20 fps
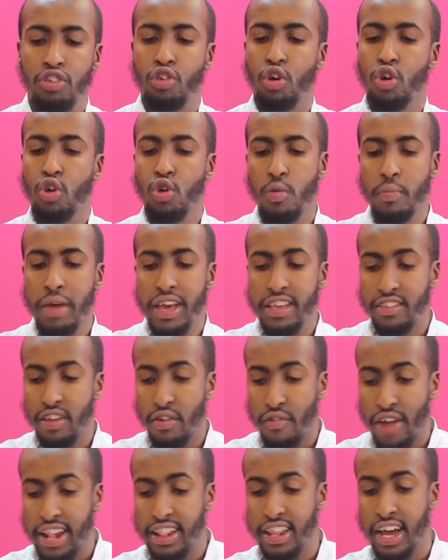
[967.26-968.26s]
so you may
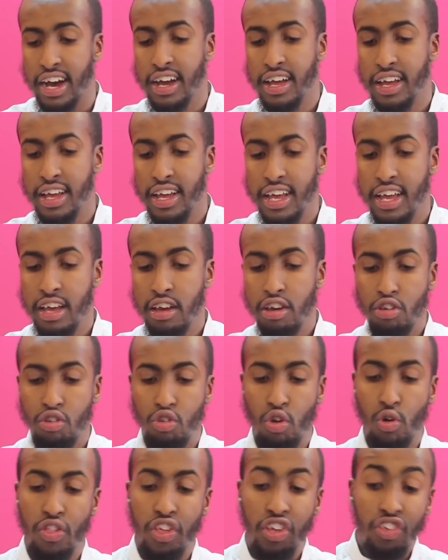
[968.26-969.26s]
surrender.
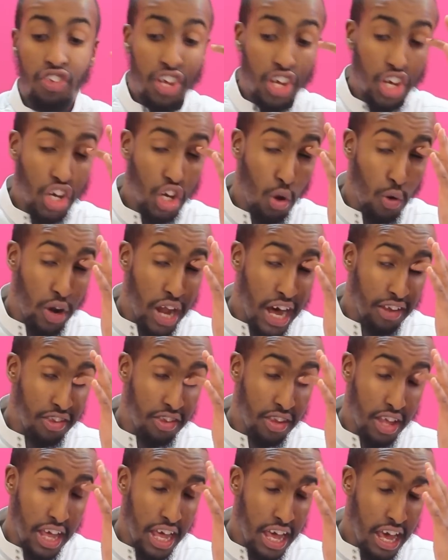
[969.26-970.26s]
So this has shown
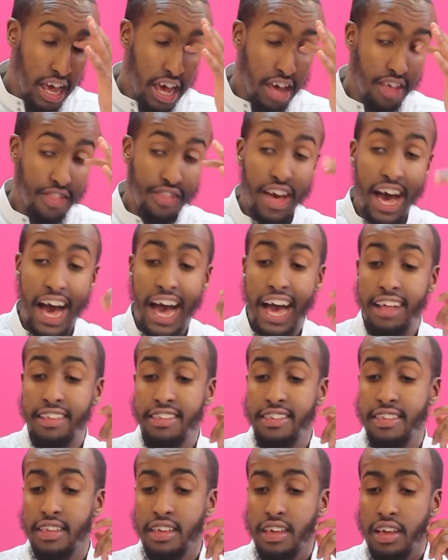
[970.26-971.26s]
us
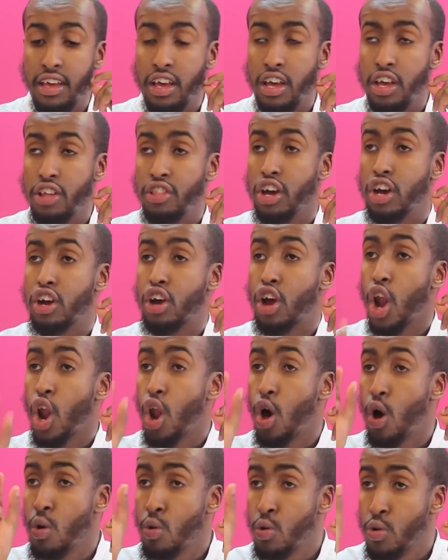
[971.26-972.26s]
that the
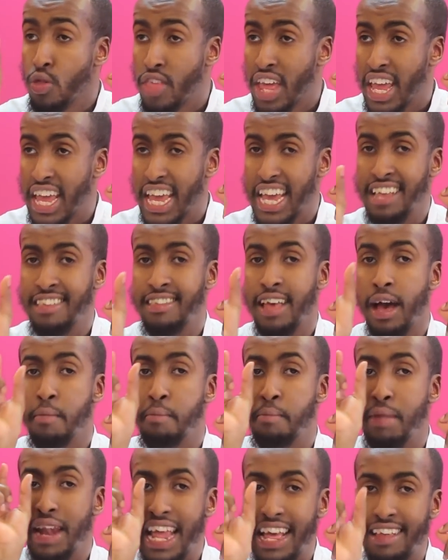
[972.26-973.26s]
clothing is a
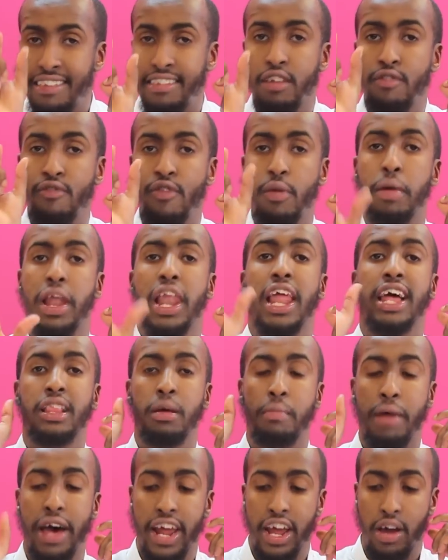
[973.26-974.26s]
blessing from Allah
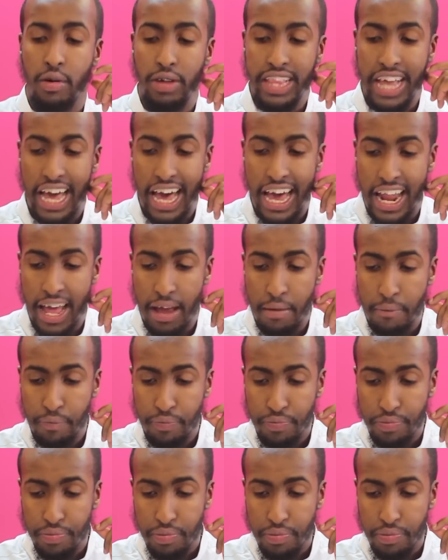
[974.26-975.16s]
wa Ta'ala.